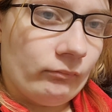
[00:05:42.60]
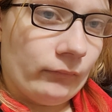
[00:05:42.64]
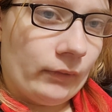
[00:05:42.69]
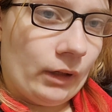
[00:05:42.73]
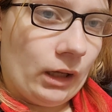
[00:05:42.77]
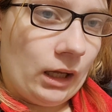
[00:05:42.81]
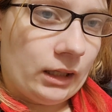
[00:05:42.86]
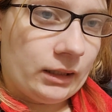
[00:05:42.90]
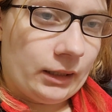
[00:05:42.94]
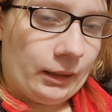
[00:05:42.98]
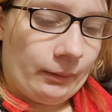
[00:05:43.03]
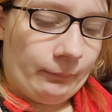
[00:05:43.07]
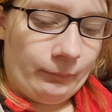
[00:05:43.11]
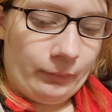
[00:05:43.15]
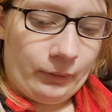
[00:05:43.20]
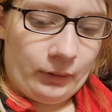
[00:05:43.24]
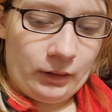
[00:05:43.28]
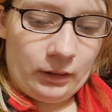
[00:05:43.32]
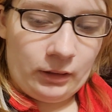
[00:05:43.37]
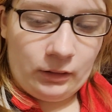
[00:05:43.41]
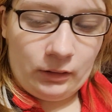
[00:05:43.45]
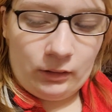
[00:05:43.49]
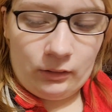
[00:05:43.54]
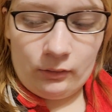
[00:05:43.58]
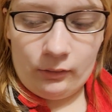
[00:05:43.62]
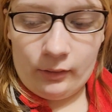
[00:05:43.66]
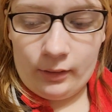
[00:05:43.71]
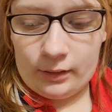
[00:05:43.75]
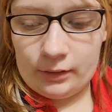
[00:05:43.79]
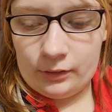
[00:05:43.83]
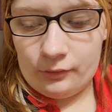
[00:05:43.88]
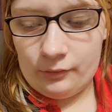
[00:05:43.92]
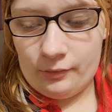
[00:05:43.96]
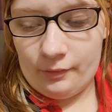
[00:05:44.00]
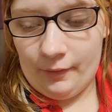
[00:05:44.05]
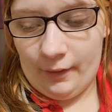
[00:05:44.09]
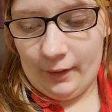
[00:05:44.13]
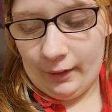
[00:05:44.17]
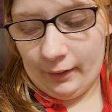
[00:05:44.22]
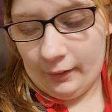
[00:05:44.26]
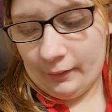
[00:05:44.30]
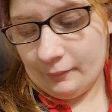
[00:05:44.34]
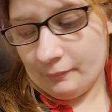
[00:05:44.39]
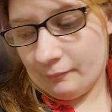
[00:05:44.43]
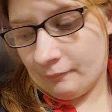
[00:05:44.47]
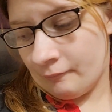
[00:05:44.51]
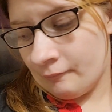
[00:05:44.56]
I think I'm gonna go ahead and do
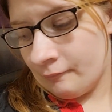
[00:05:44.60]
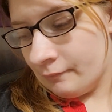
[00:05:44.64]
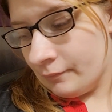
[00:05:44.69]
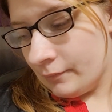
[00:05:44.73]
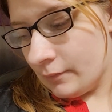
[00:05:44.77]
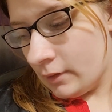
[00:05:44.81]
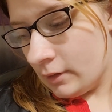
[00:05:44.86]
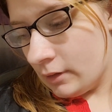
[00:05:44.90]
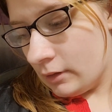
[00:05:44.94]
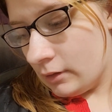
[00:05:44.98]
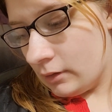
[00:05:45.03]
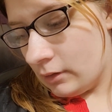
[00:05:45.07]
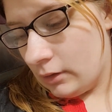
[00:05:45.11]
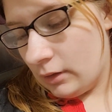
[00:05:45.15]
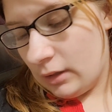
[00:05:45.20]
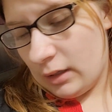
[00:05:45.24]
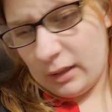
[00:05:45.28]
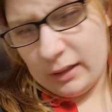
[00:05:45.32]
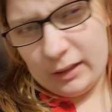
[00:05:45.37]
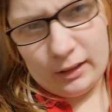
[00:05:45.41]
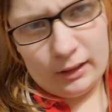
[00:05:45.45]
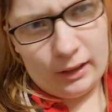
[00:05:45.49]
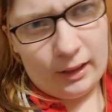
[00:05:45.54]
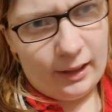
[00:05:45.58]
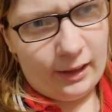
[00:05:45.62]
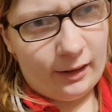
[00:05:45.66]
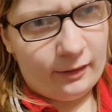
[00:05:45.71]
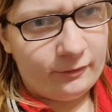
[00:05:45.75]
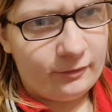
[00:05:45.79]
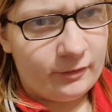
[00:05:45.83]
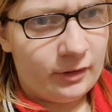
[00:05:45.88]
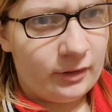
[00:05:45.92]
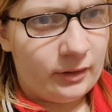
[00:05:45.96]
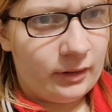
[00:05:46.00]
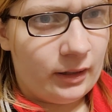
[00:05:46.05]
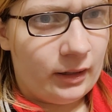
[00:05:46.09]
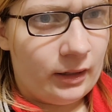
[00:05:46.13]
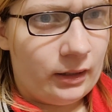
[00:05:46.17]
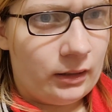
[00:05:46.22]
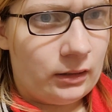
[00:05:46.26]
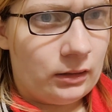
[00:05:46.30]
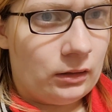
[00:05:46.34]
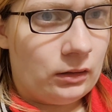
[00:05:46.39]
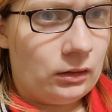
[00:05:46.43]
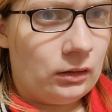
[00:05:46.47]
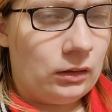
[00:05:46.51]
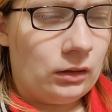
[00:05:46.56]
that. And then after that,
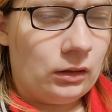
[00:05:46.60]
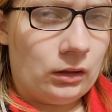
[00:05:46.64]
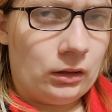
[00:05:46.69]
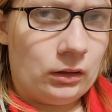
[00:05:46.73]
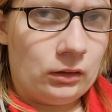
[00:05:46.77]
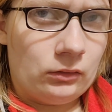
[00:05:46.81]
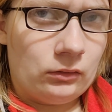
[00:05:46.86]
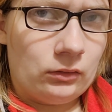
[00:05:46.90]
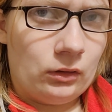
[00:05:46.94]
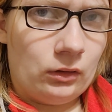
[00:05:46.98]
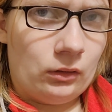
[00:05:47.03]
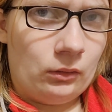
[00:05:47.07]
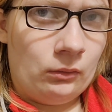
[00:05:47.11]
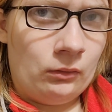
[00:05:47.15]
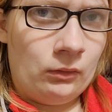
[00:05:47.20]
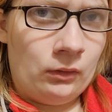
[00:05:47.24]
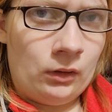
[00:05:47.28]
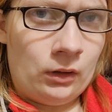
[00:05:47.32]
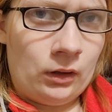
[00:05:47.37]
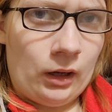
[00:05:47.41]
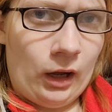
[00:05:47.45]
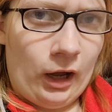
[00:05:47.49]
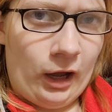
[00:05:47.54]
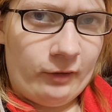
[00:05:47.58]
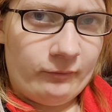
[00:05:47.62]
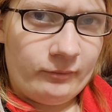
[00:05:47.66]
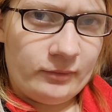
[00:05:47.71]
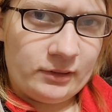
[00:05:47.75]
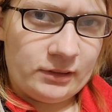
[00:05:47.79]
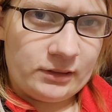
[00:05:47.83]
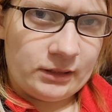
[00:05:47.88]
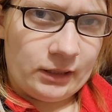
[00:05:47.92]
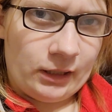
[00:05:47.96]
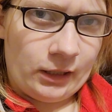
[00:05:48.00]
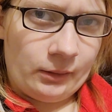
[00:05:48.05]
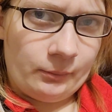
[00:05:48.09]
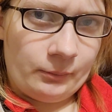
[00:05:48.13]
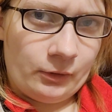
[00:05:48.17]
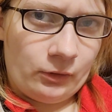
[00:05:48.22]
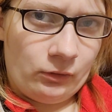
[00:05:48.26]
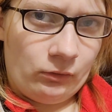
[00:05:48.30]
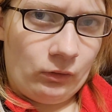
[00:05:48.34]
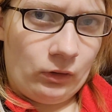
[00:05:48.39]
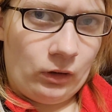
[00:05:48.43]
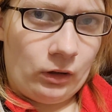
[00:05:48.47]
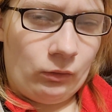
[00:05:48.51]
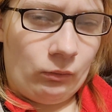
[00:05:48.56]
I don't know. I've been saying I'm
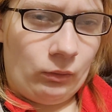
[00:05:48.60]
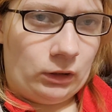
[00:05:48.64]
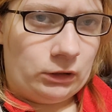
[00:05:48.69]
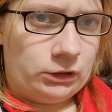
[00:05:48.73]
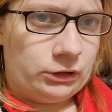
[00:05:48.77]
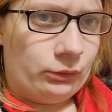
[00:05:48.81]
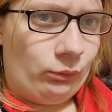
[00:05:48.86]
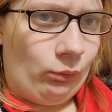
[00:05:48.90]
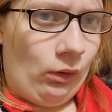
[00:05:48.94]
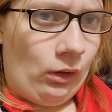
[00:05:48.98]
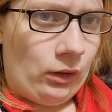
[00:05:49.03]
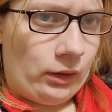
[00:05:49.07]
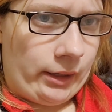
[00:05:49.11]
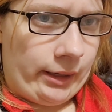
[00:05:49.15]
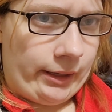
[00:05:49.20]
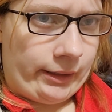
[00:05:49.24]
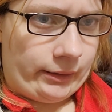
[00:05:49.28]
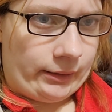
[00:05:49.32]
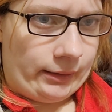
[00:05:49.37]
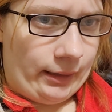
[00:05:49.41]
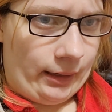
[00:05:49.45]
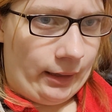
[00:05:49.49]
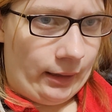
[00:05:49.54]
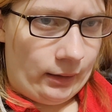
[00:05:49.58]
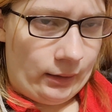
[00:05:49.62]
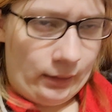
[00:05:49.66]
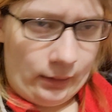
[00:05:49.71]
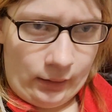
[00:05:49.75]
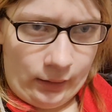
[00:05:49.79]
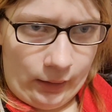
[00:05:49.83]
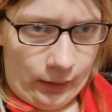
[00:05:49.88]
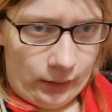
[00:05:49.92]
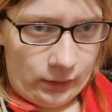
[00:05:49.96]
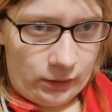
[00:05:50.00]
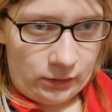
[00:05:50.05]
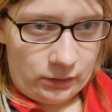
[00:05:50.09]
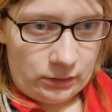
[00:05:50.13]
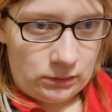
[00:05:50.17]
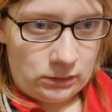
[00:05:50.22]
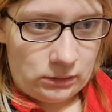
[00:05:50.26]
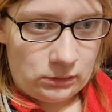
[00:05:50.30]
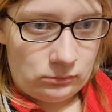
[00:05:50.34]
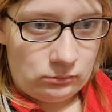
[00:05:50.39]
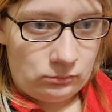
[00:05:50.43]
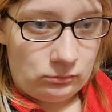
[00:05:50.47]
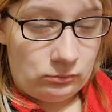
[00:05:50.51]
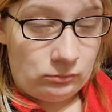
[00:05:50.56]
gonna watch The Walking Dead, and
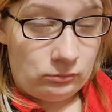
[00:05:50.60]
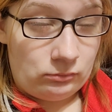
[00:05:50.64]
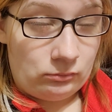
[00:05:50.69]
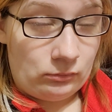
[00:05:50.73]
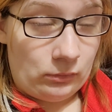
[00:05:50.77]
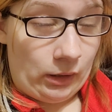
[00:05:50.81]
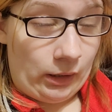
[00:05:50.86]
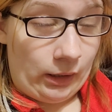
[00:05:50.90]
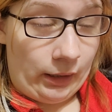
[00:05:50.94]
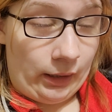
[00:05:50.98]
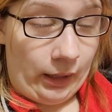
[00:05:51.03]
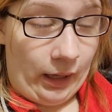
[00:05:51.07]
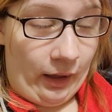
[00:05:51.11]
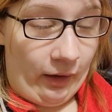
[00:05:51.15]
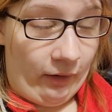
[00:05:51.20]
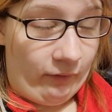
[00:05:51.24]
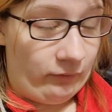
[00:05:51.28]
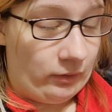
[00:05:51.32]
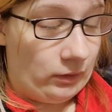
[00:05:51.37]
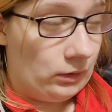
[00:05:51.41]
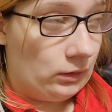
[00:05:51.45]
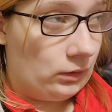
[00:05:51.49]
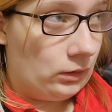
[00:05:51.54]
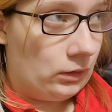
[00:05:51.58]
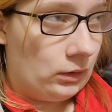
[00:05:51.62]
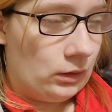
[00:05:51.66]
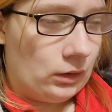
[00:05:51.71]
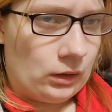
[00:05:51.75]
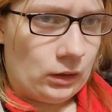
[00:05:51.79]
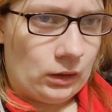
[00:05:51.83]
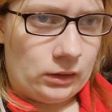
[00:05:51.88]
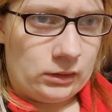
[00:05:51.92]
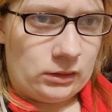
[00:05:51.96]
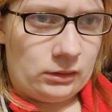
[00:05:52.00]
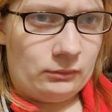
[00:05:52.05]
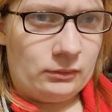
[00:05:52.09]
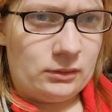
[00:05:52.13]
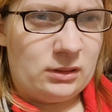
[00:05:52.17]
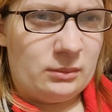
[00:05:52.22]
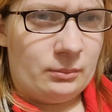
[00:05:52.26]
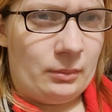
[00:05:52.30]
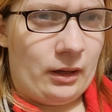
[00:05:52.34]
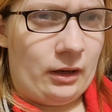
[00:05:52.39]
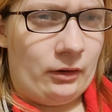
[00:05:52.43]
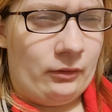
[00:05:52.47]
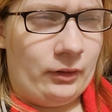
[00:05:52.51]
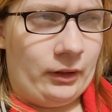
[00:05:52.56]
I haven't, because I went to
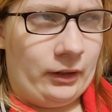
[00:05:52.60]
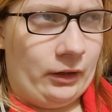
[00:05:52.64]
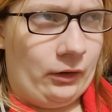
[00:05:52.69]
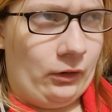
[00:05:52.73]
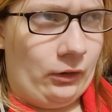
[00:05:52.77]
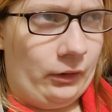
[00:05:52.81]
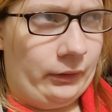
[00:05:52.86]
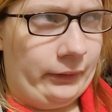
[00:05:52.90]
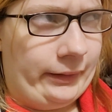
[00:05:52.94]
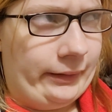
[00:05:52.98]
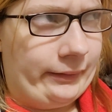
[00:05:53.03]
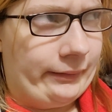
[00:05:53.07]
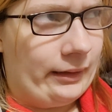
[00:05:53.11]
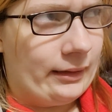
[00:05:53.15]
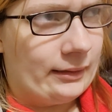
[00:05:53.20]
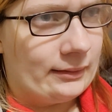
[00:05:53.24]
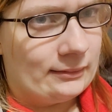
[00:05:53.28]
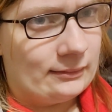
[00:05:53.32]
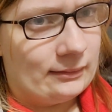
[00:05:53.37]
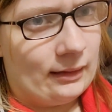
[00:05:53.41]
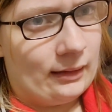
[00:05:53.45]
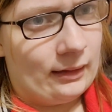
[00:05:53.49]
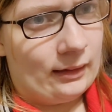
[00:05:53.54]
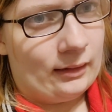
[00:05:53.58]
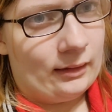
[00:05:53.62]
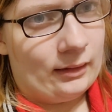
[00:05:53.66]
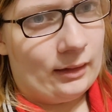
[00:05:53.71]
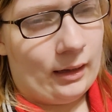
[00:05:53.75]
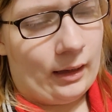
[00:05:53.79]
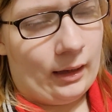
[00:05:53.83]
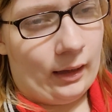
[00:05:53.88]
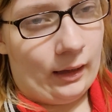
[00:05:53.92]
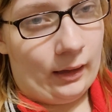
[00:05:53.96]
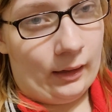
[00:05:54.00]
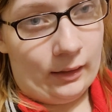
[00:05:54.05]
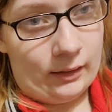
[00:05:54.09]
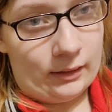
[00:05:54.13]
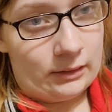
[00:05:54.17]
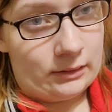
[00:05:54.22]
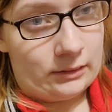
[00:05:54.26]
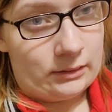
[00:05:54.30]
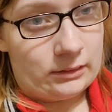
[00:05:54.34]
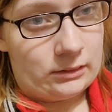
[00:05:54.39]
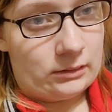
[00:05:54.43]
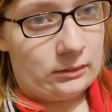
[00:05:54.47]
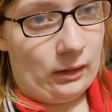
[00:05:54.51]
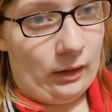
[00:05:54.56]
bed really early last night, and I
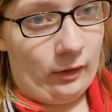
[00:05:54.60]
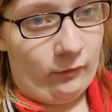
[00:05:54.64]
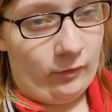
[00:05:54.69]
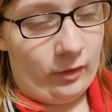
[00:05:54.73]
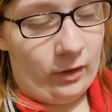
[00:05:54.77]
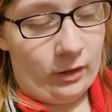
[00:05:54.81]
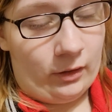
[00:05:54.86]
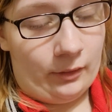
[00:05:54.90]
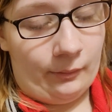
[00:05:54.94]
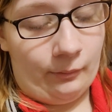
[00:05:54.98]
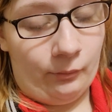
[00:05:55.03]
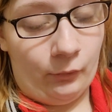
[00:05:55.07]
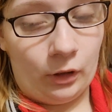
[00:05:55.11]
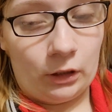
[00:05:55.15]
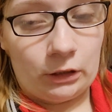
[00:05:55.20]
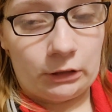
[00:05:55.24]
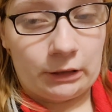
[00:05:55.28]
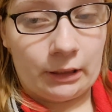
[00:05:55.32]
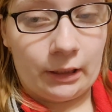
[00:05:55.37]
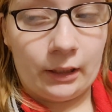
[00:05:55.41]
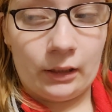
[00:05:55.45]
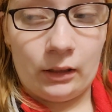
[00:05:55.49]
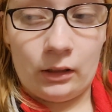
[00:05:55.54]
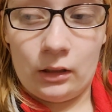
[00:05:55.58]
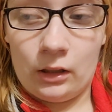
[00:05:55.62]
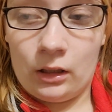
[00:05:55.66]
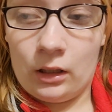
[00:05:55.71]
just never ended up watching it.